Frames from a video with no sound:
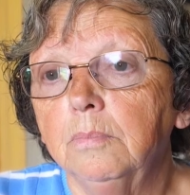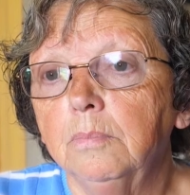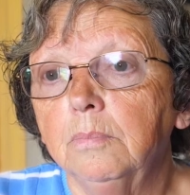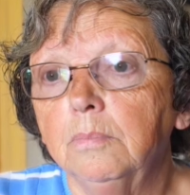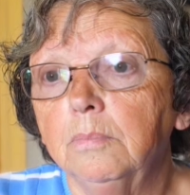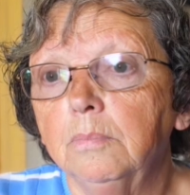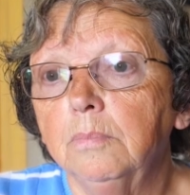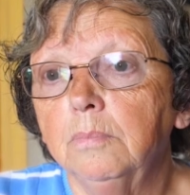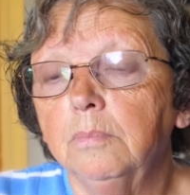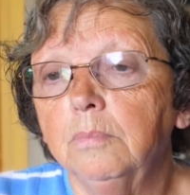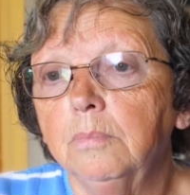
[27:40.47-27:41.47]
pay the
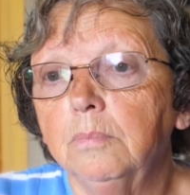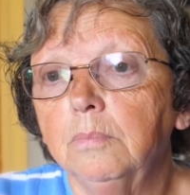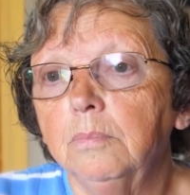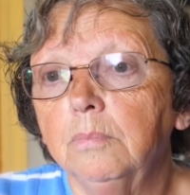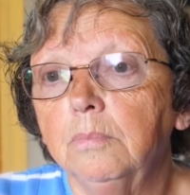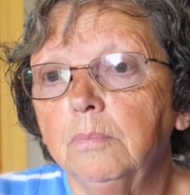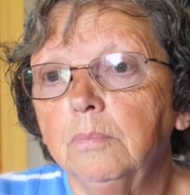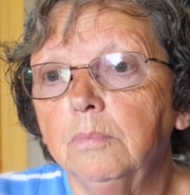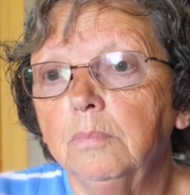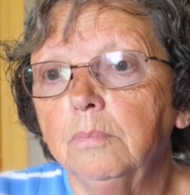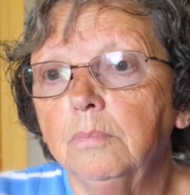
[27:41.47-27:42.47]
price
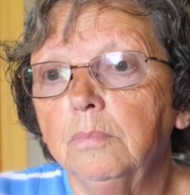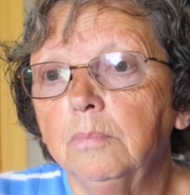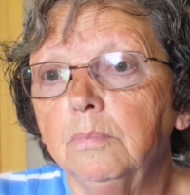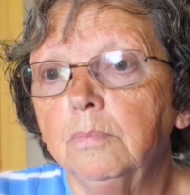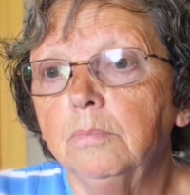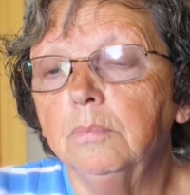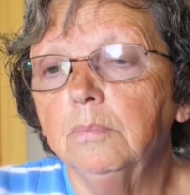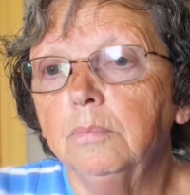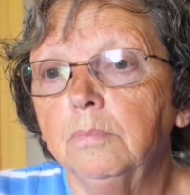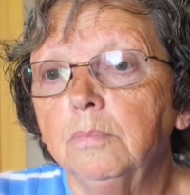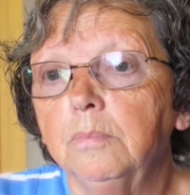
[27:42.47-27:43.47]
of our
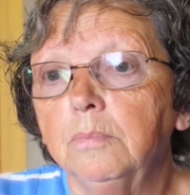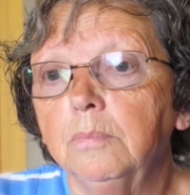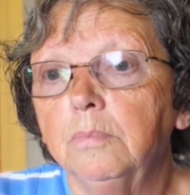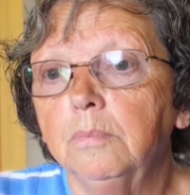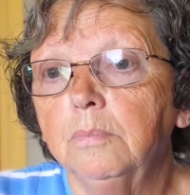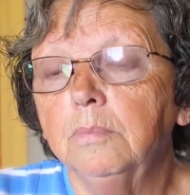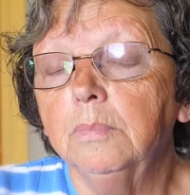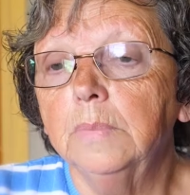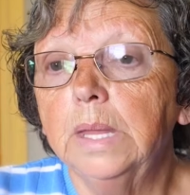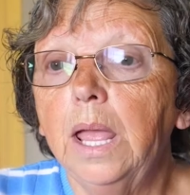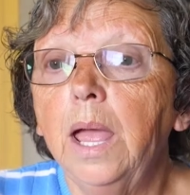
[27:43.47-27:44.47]
prior ignorance, so
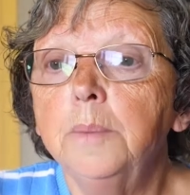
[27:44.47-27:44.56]
to speak.